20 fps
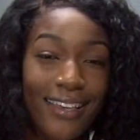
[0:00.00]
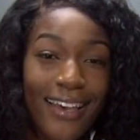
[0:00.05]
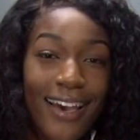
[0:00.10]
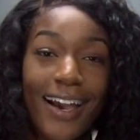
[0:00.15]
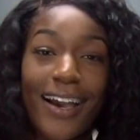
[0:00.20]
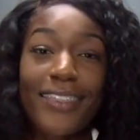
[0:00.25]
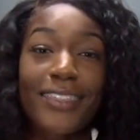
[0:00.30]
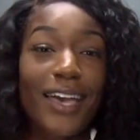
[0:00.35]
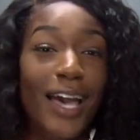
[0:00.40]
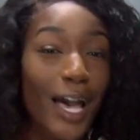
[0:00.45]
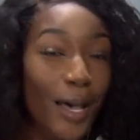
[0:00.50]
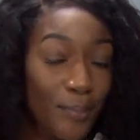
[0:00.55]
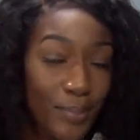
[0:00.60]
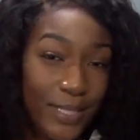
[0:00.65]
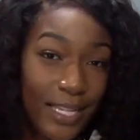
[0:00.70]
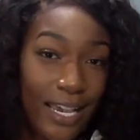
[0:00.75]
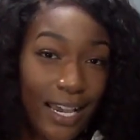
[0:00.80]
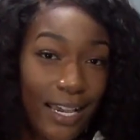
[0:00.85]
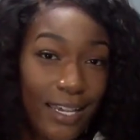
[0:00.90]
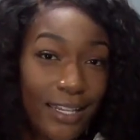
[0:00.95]
On the
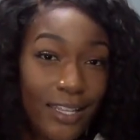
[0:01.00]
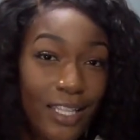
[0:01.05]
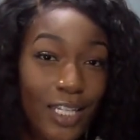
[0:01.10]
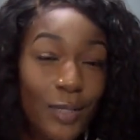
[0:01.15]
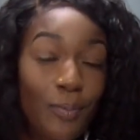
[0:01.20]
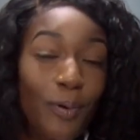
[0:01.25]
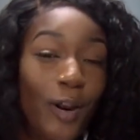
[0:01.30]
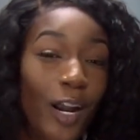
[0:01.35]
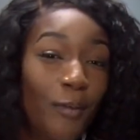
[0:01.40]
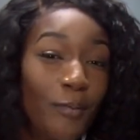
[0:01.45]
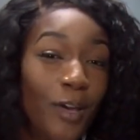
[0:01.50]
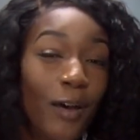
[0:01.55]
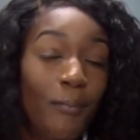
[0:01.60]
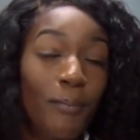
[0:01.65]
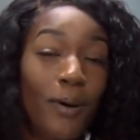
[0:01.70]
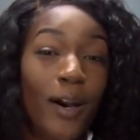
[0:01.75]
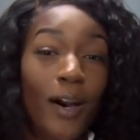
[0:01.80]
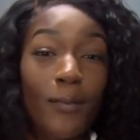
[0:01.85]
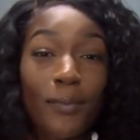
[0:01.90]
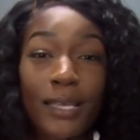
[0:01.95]
upside, the Department of
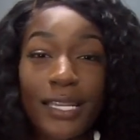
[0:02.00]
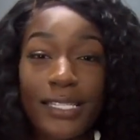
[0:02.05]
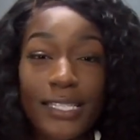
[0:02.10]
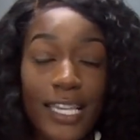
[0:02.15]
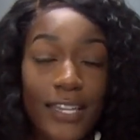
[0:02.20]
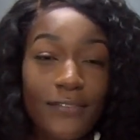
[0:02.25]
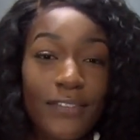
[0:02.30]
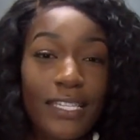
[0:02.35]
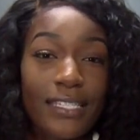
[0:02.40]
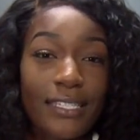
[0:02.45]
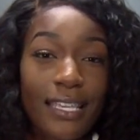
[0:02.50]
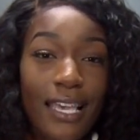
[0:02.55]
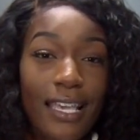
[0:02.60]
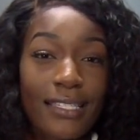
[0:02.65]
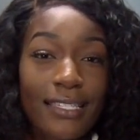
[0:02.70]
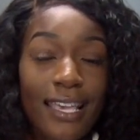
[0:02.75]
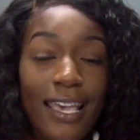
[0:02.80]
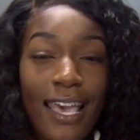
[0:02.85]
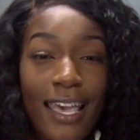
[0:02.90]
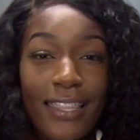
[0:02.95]
Public Safety
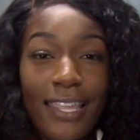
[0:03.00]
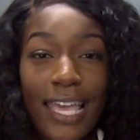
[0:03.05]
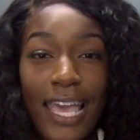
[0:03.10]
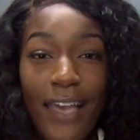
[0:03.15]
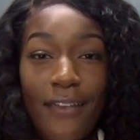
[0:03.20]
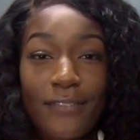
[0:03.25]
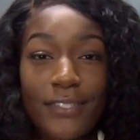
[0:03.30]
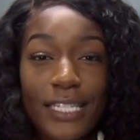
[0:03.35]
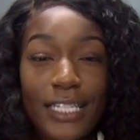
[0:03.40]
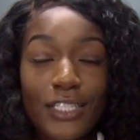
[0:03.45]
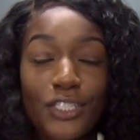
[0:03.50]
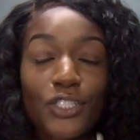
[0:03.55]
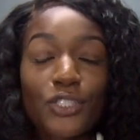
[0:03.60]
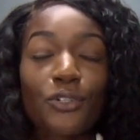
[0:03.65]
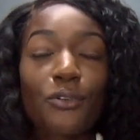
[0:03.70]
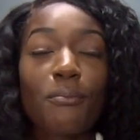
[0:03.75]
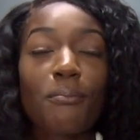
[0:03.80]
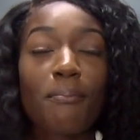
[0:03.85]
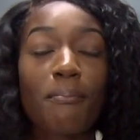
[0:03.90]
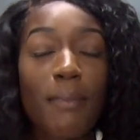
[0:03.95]
says they have seen
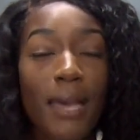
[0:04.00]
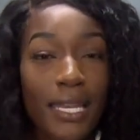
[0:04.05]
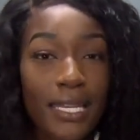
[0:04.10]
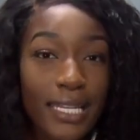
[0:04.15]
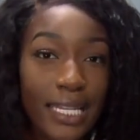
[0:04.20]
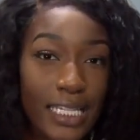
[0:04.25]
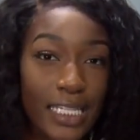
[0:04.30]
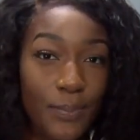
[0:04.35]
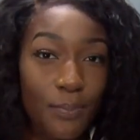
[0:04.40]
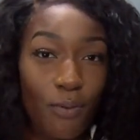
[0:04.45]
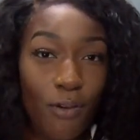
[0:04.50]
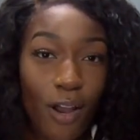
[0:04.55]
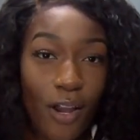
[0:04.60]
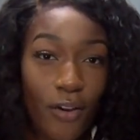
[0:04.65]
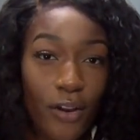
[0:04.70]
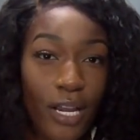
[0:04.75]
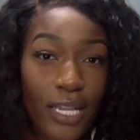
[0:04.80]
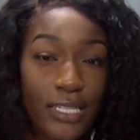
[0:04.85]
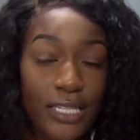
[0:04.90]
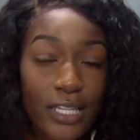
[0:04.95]
tremendous
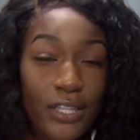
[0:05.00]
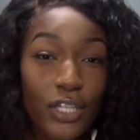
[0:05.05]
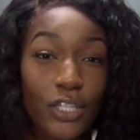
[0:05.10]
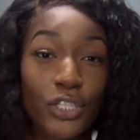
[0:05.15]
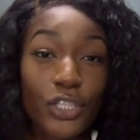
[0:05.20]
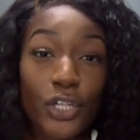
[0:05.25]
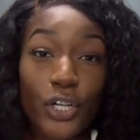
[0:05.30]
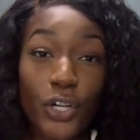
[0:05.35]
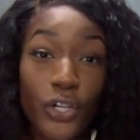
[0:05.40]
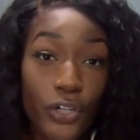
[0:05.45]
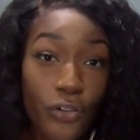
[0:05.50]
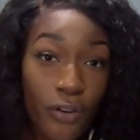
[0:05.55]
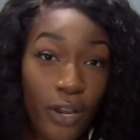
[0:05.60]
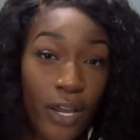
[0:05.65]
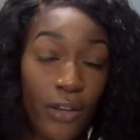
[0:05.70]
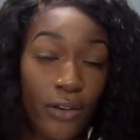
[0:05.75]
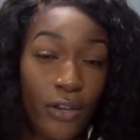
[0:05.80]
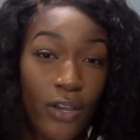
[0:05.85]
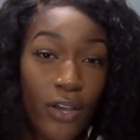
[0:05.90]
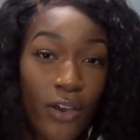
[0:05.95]
progress in the
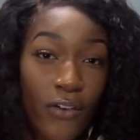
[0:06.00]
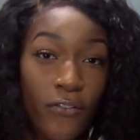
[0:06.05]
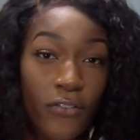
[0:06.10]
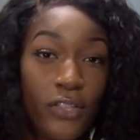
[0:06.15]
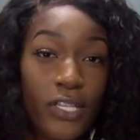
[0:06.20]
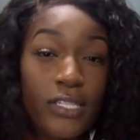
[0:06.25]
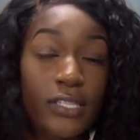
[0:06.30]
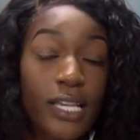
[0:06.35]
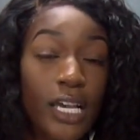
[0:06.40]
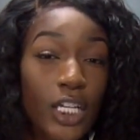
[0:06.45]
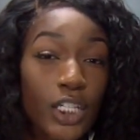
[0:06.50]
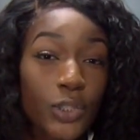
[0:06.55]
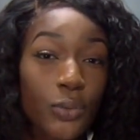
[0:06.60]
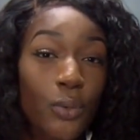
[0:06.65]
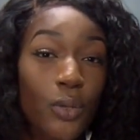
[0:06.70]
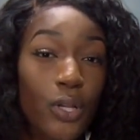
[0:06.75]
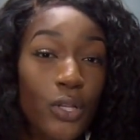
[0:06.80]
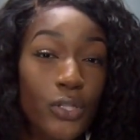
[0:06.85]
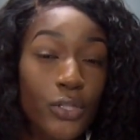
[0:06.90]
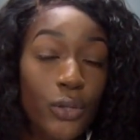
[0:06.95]
turnaround for the
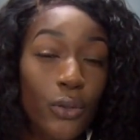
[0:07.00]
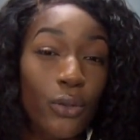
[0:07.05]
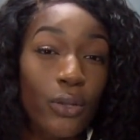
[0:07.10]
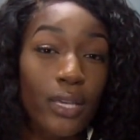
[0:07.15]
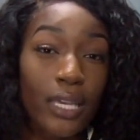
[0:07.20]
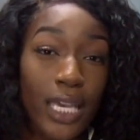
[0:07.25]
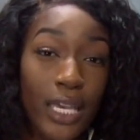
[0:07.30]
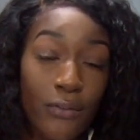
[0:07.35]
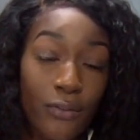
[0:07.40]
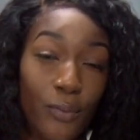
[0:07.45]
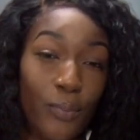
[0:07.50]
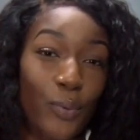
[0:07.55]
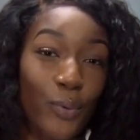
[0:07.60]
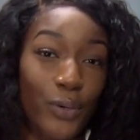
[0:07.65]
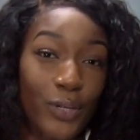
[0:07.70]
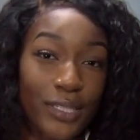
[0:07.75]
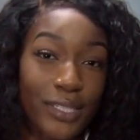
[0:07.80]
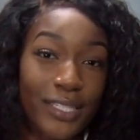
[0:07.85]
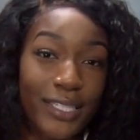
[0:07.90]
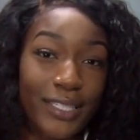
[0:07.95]
sexual assault kit
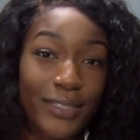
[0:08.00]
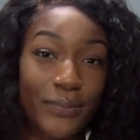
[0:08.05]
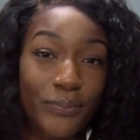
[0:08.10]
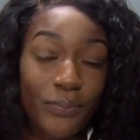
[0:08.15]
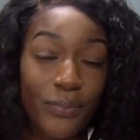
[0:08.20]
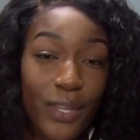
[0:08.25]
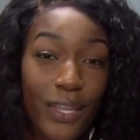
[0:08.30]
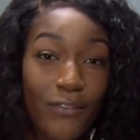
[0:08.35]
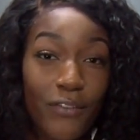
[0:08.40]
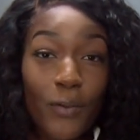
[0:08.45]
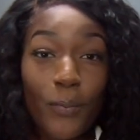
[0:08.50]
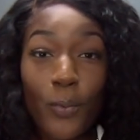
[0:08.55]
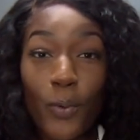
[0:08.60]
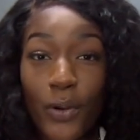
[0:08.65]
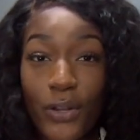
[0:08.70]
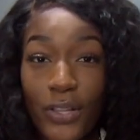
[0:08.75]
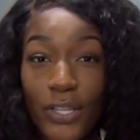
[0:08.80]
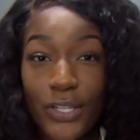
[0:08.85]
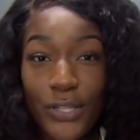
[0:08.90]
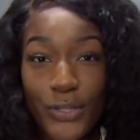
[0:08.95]
reports.
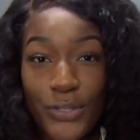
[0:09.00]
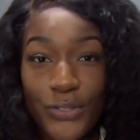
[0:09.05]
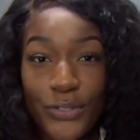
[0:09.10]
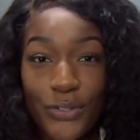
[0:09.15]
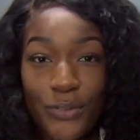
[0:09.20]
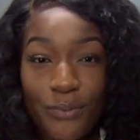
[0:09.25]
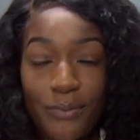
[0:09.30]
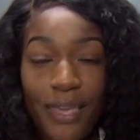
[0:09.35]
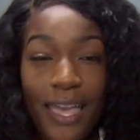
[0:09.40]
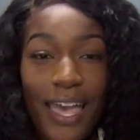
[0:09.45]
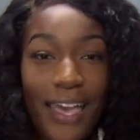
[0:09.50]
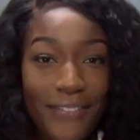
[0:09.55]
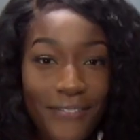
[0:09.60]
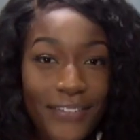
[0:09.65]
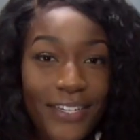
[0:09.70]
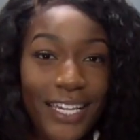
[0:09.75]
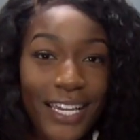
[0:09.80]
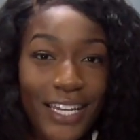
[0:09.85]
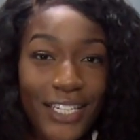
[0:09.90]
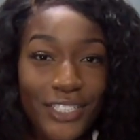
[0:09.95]
Reporting the newsroom,
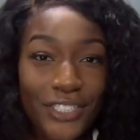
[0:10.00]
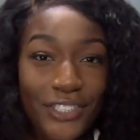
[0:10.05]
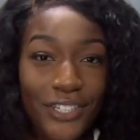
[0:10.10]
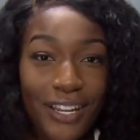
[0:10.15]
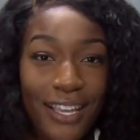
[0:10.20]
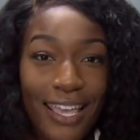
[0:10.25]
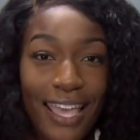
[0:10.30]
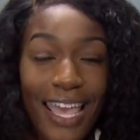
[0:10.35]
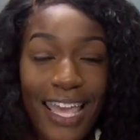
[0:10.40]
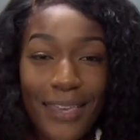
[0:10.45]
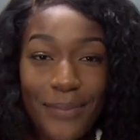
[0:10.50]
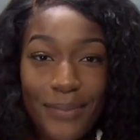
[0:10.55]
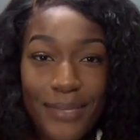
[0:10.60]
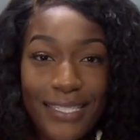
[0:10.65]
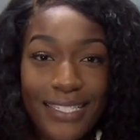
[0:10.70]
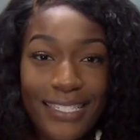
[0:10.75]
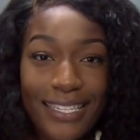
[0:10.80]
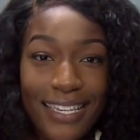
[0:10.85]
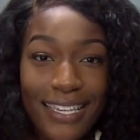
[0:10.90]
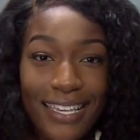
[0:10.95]
Effany Andre,
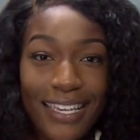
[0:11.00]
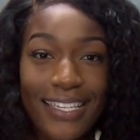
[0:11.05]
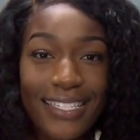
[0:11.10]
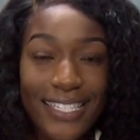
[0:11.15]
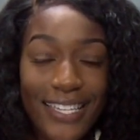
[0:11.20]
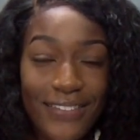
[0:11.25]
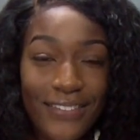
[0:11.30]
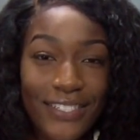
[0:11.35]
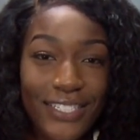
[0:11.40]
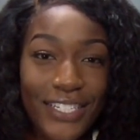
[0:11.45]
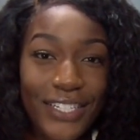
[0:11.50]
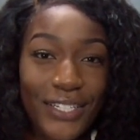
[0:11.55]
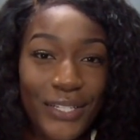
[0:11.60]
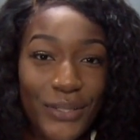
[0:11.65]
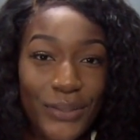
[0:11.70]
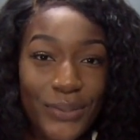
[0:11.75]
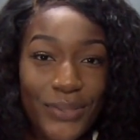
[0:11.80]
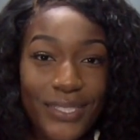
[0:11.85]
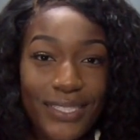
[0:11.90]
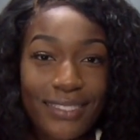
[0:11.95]
ABC 17
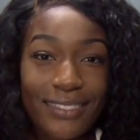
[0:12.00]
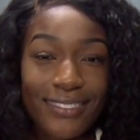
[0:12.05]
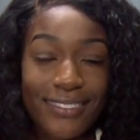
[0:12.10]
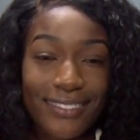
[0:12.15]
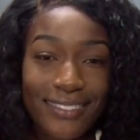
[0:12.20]
News.